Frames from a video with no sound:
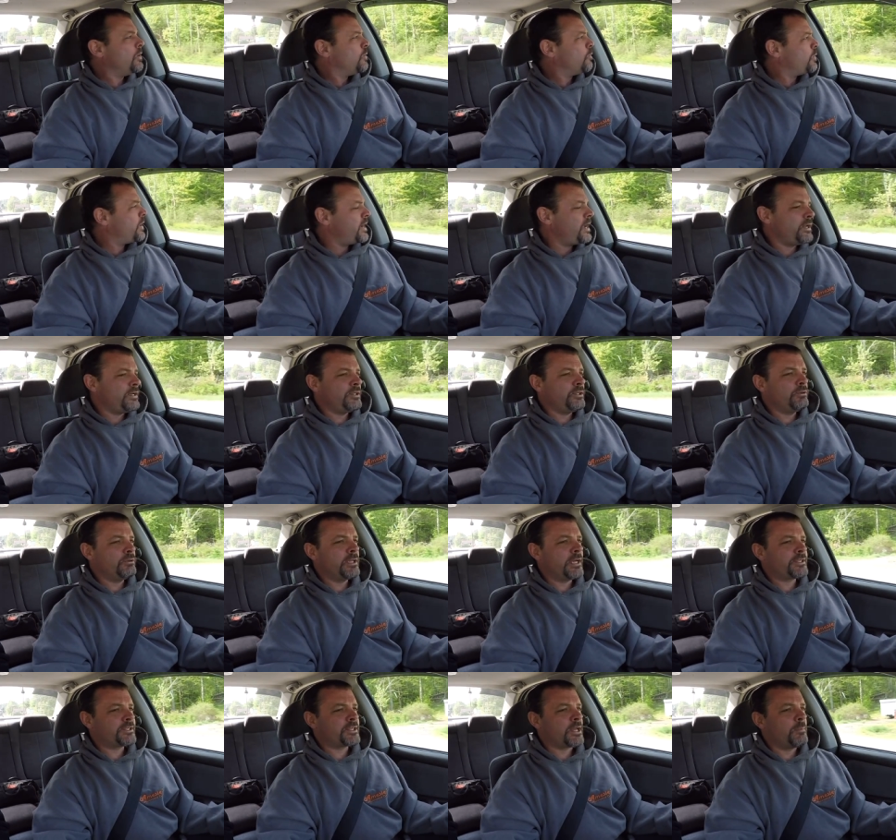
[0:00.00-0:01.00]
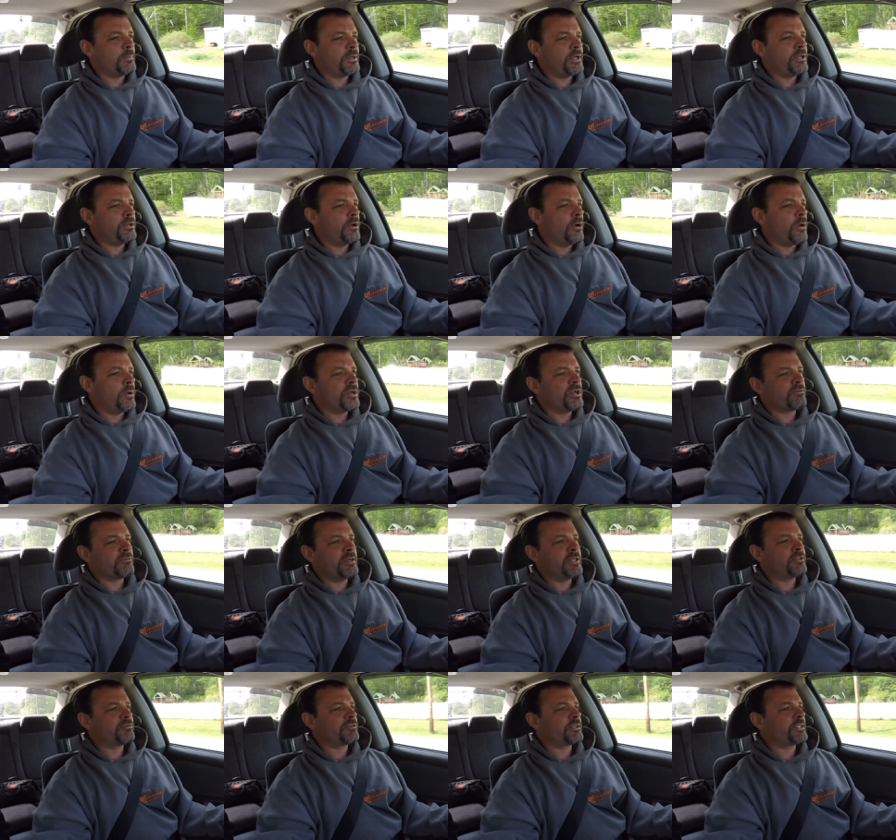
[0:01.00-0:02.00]
when you let somebody know you're
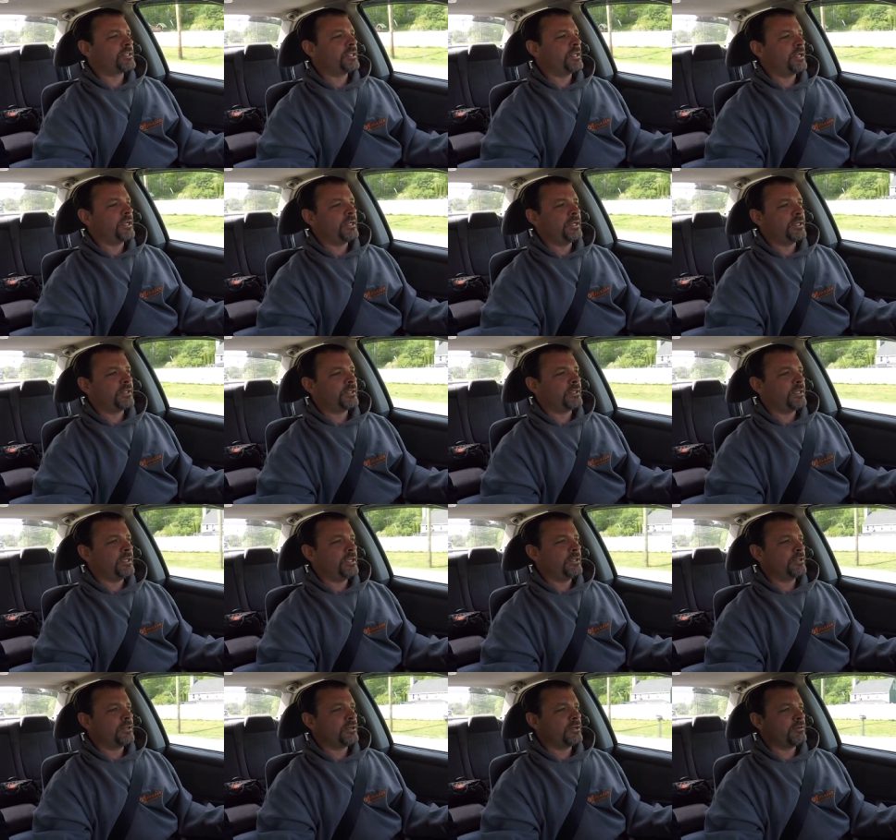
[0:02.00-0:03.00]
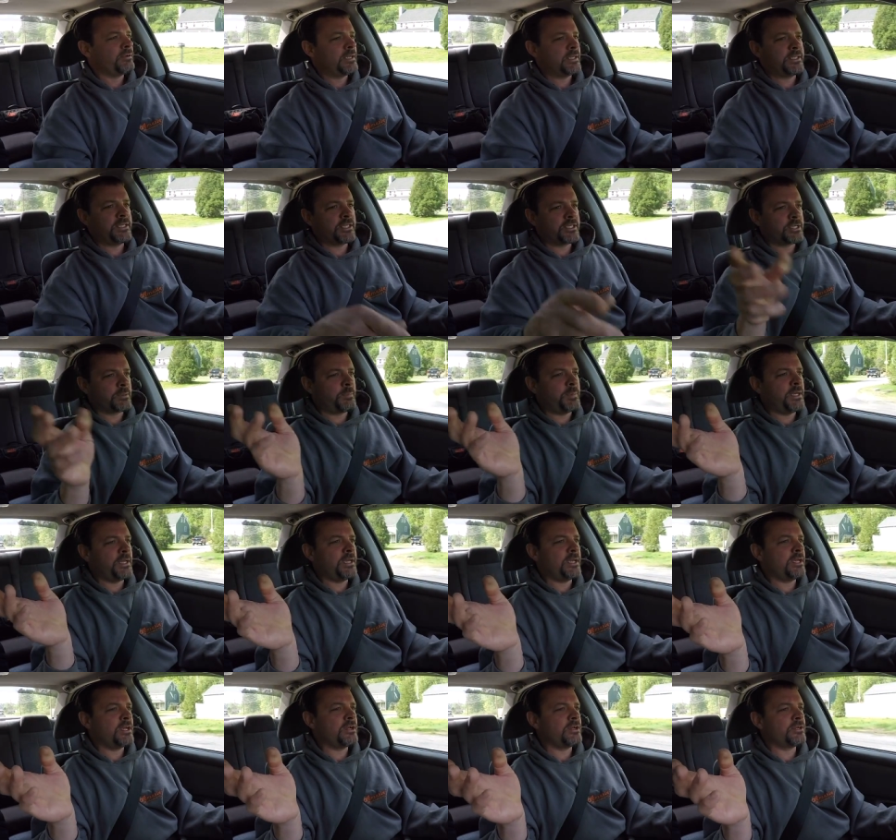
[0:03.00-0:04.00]
interested in it, either it
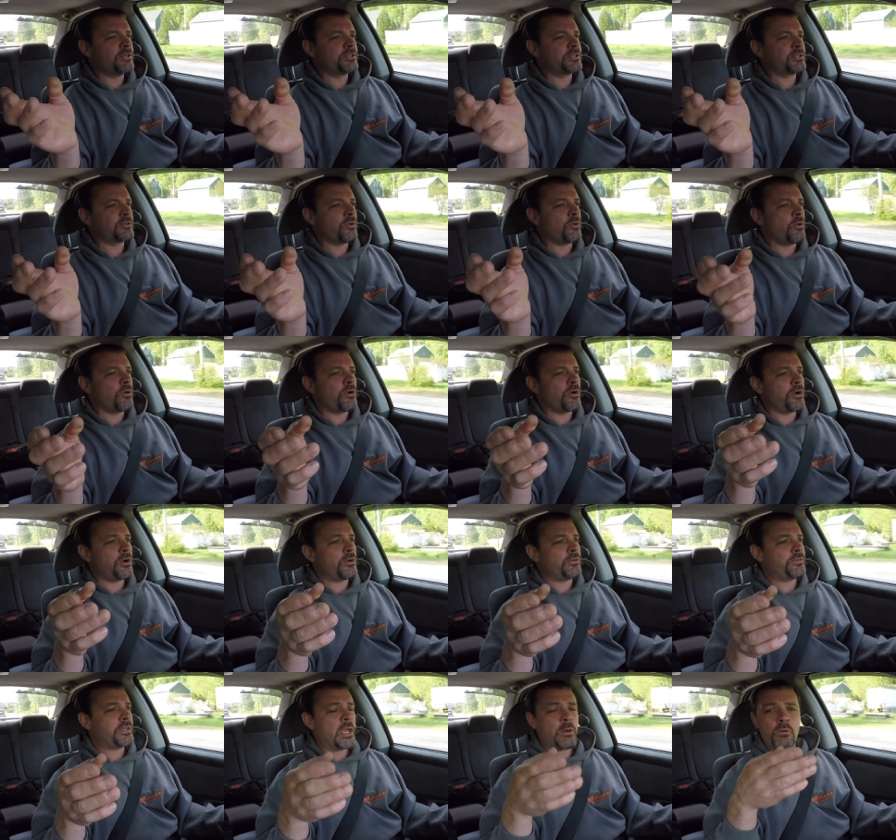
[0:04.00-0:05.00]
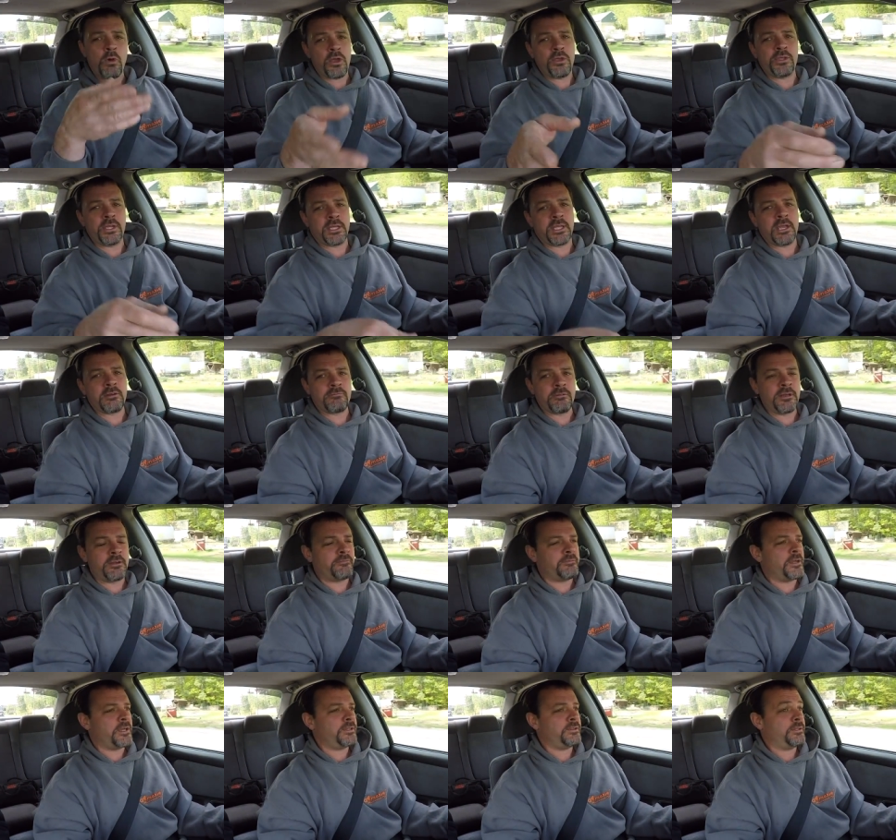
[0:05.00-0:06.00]
disappears or they want you to get rid
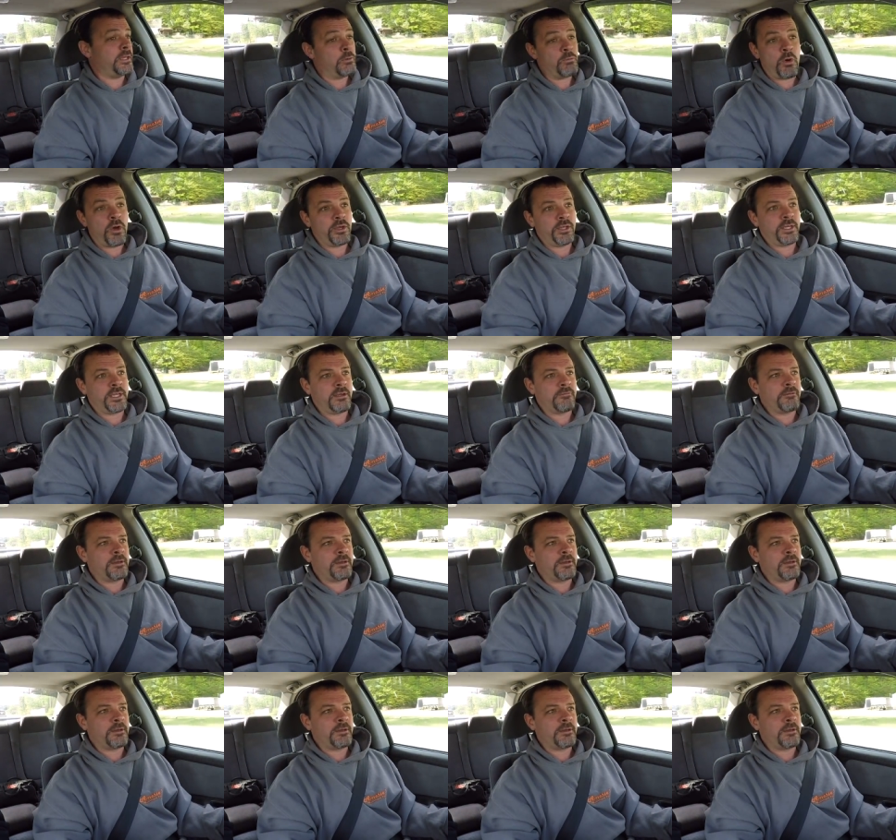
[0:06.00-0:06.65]
of it, and they want you to get